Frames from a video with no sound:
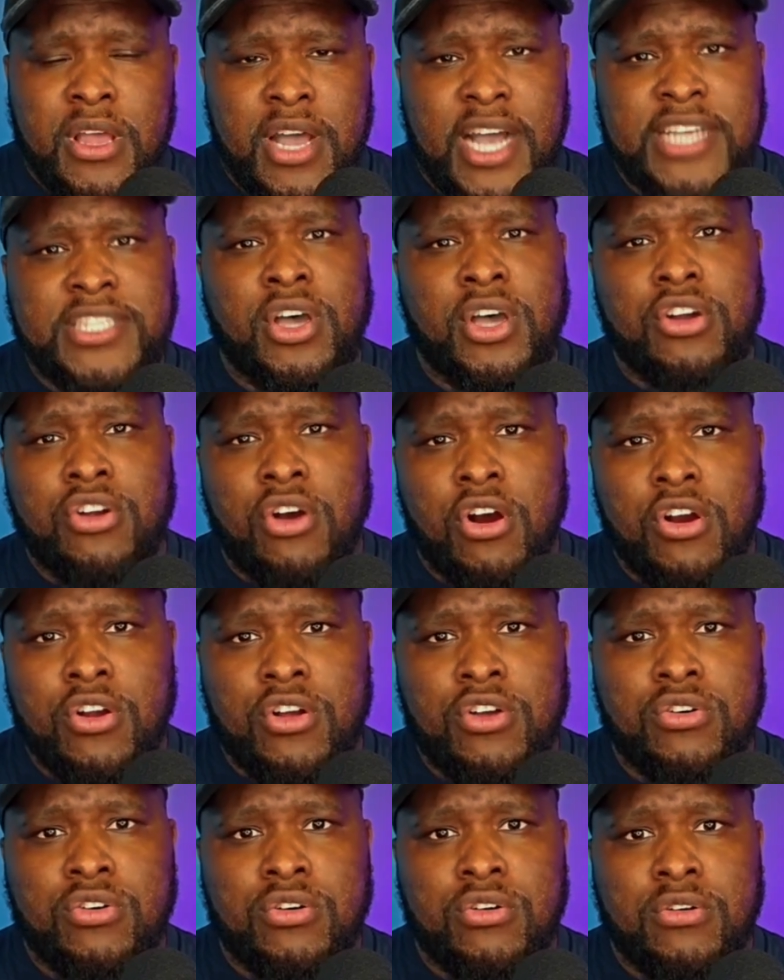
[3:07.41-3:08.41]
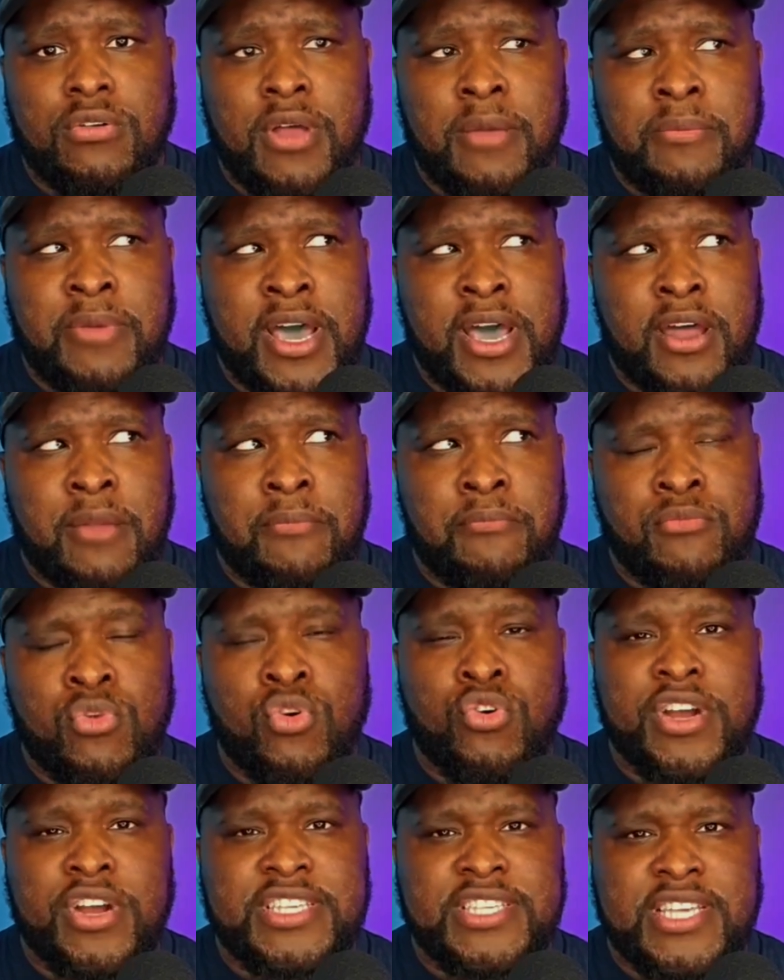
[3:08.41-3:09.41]
I saw an article about
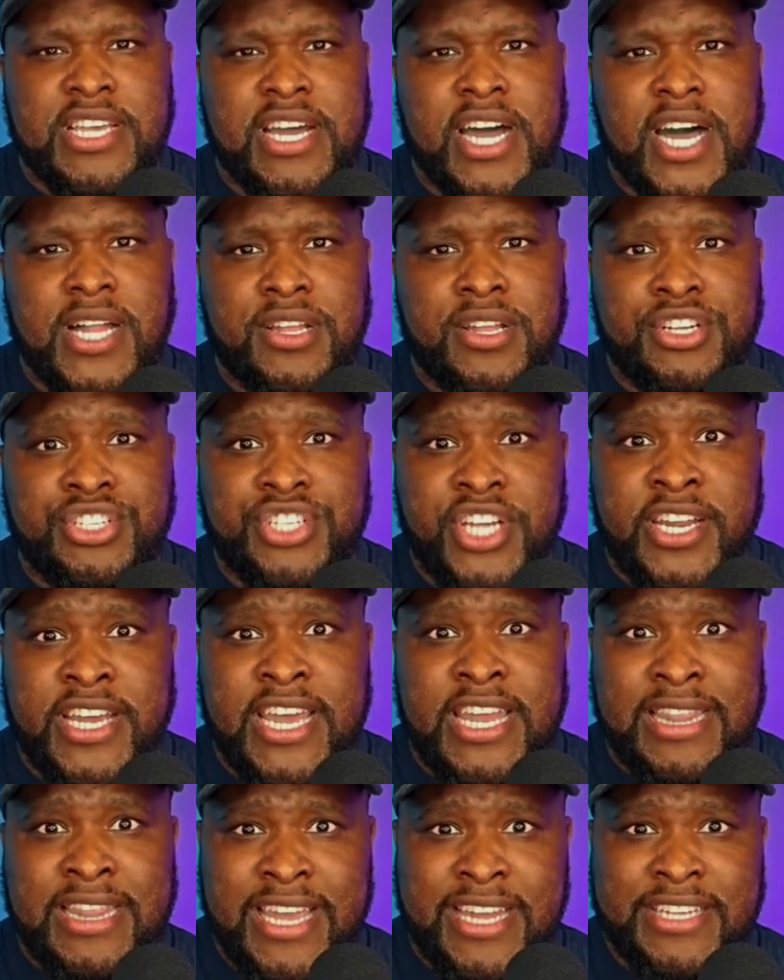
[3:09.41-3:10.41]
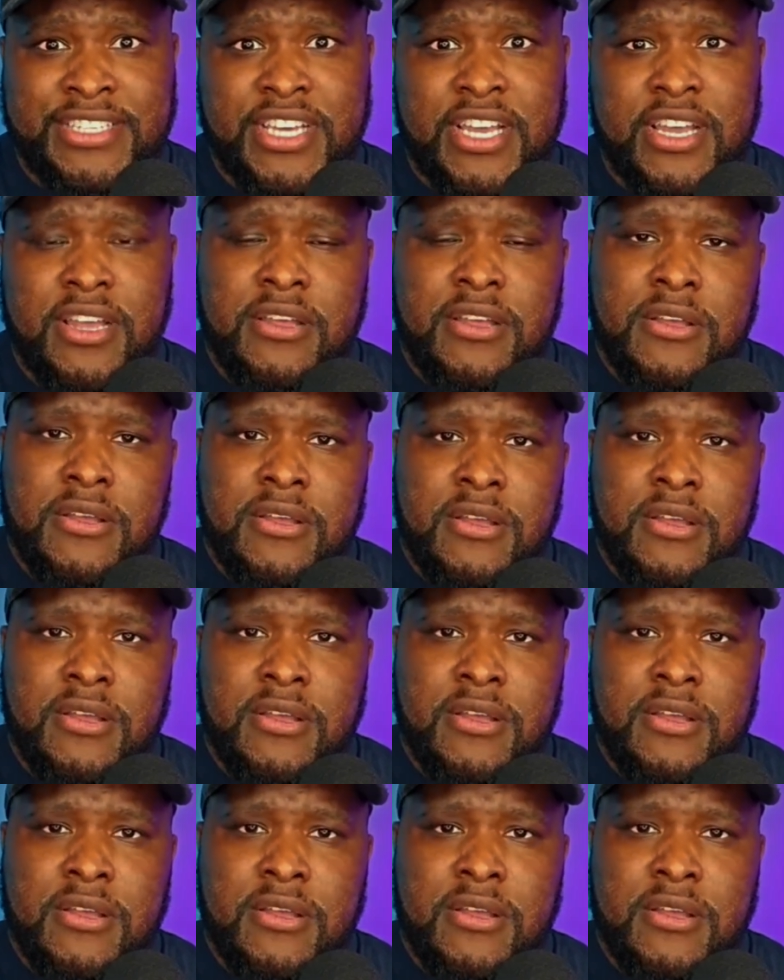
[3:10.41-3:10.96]
Morris College in Atlanta,